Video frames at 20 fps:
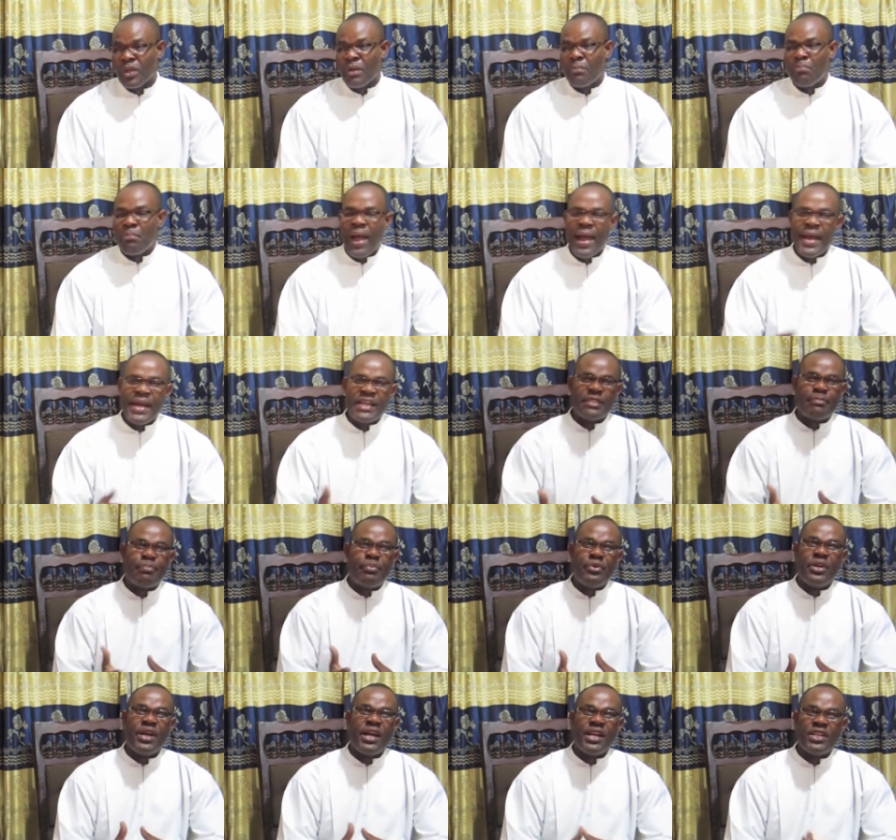My
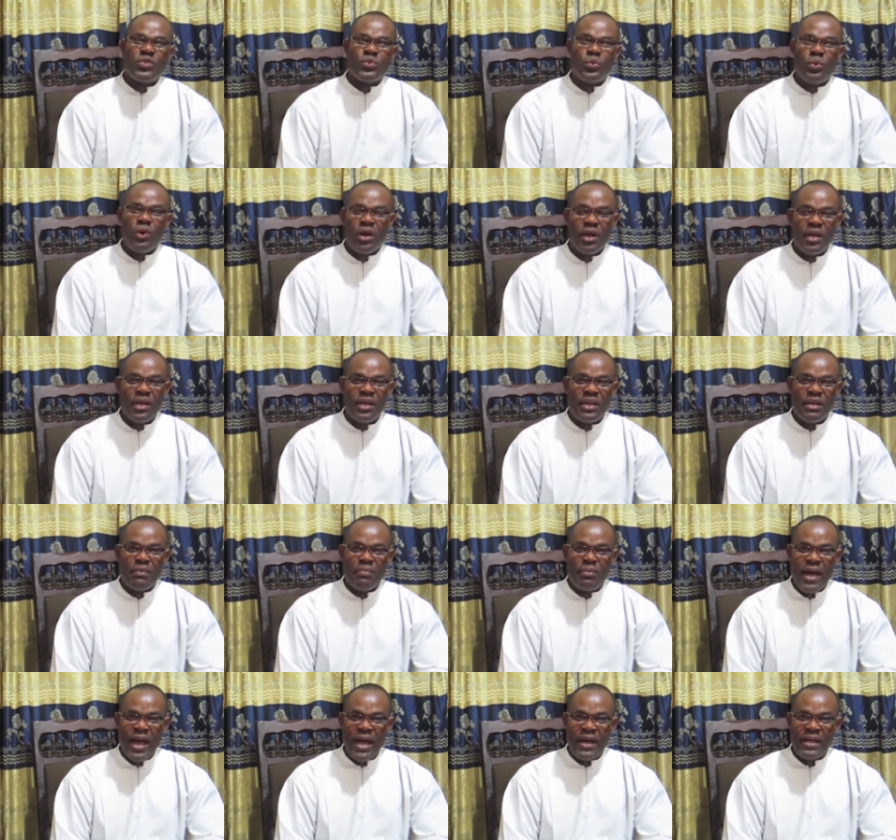experience working in the
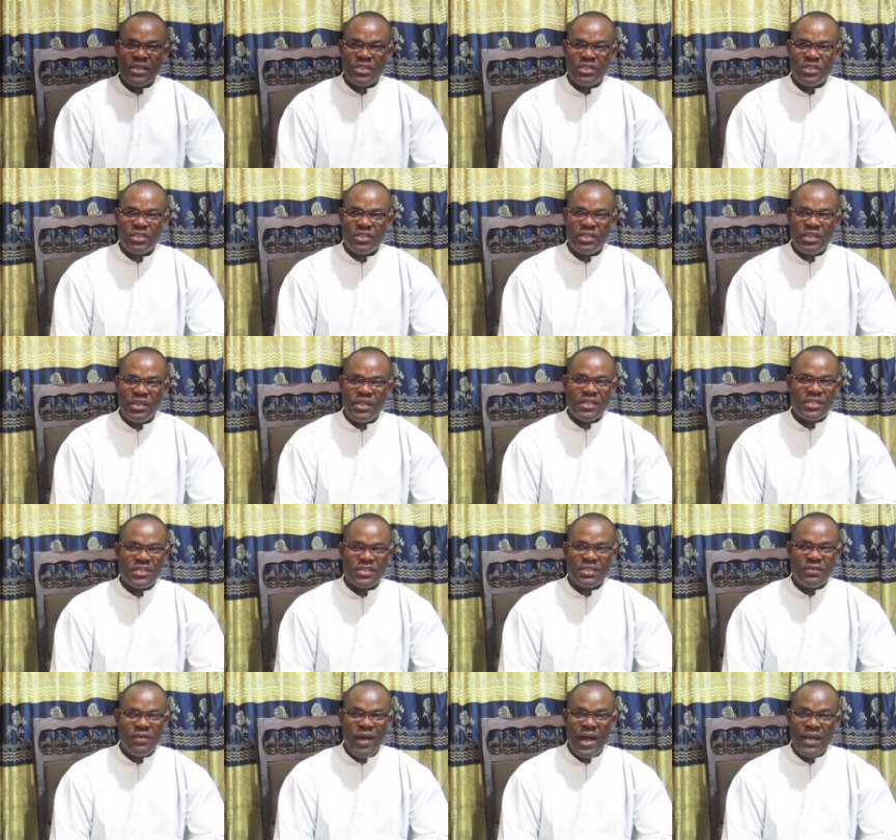parish
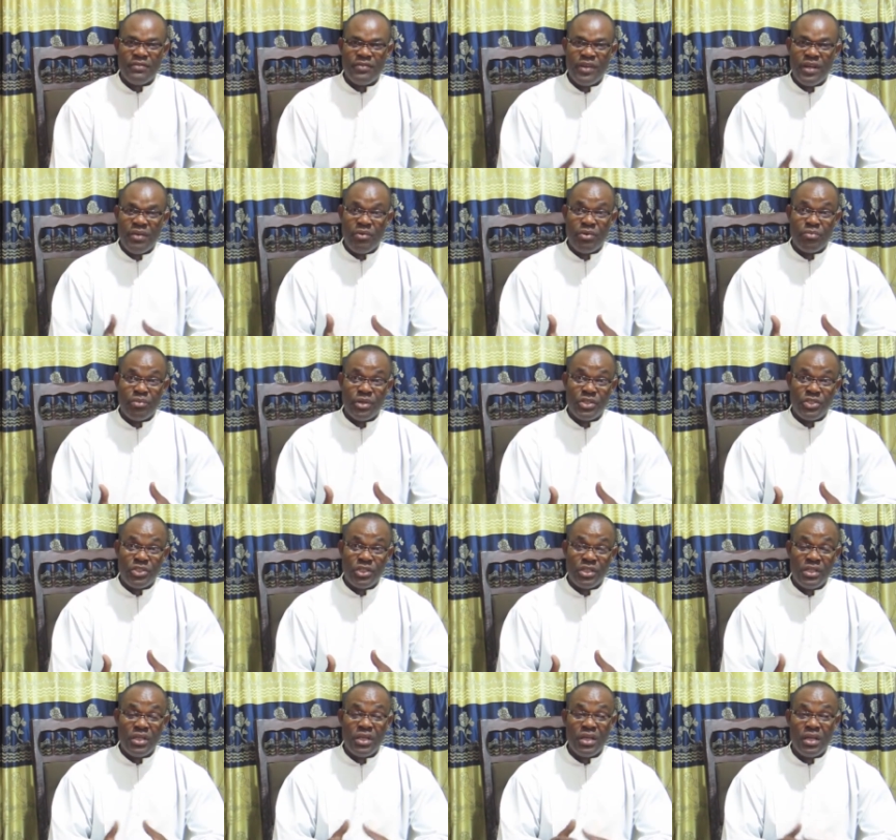is quite very
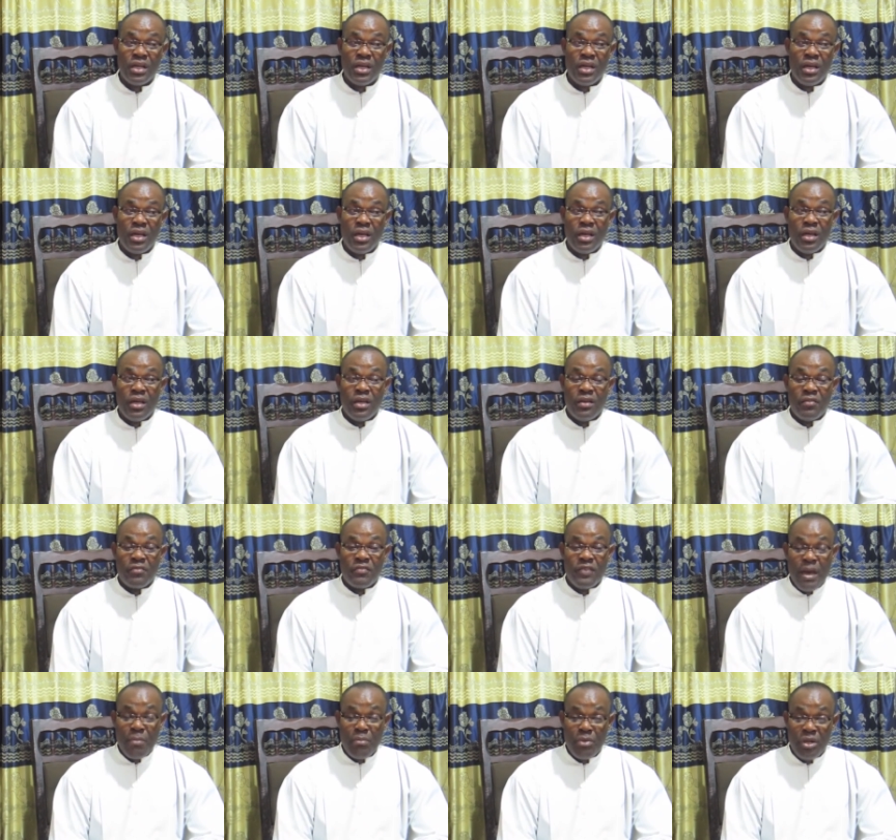enriching. The
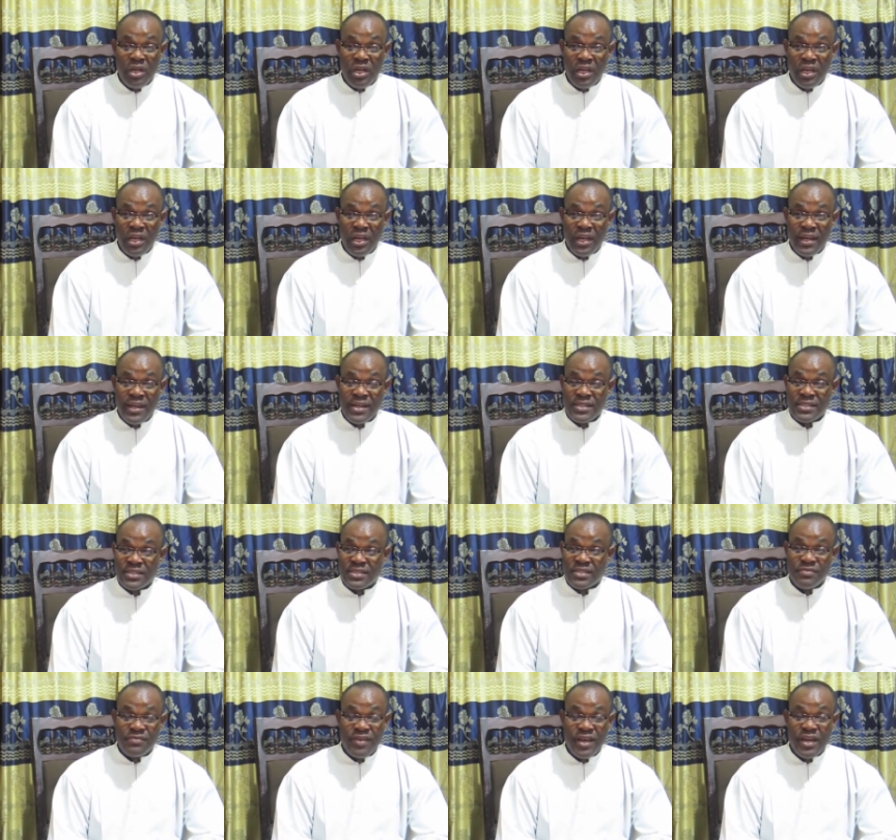family
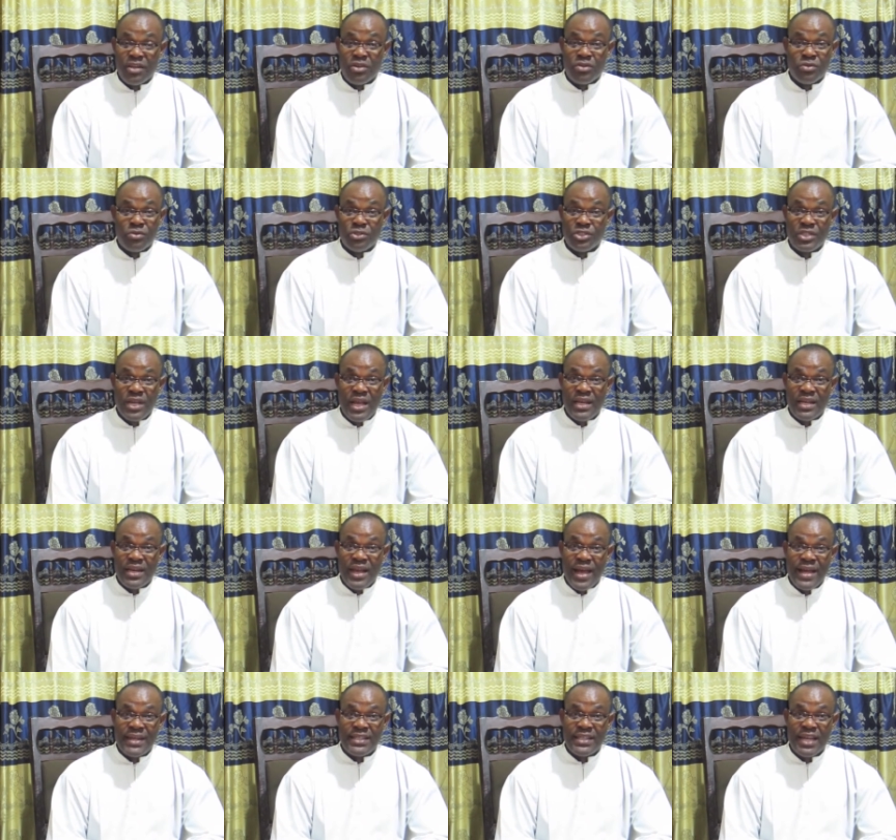is very crucial
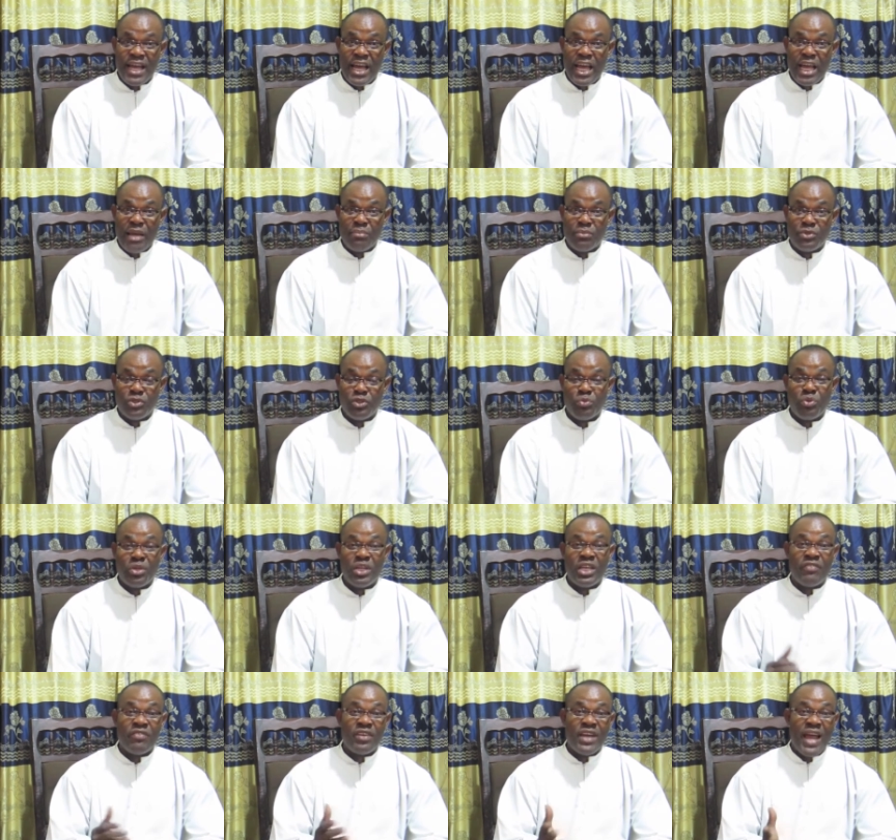in our time to be
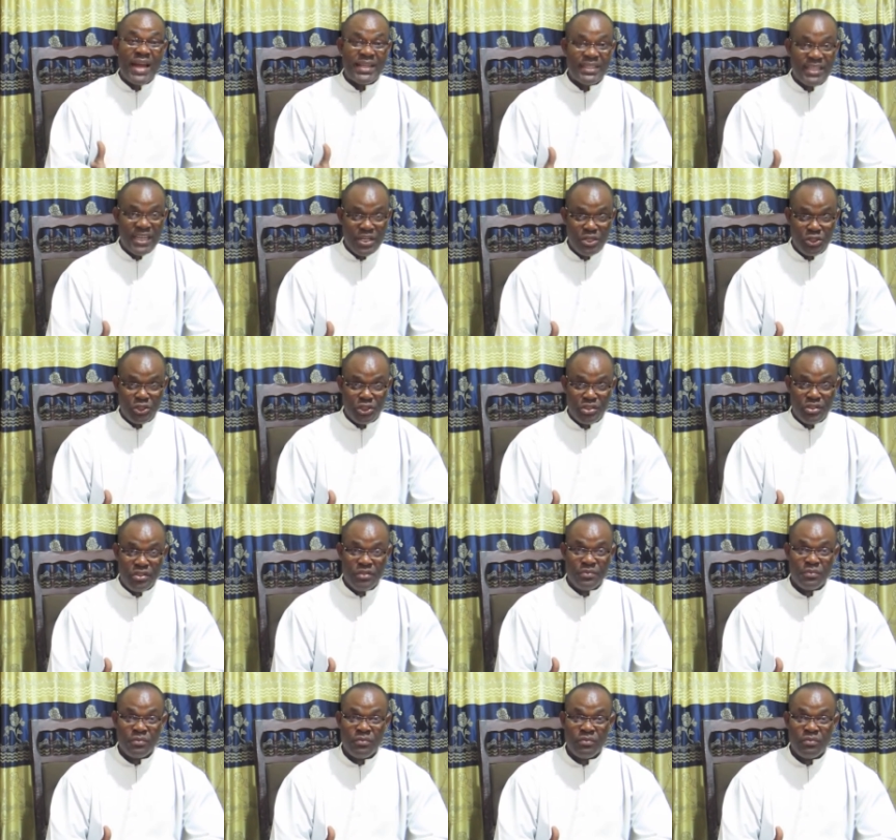given attention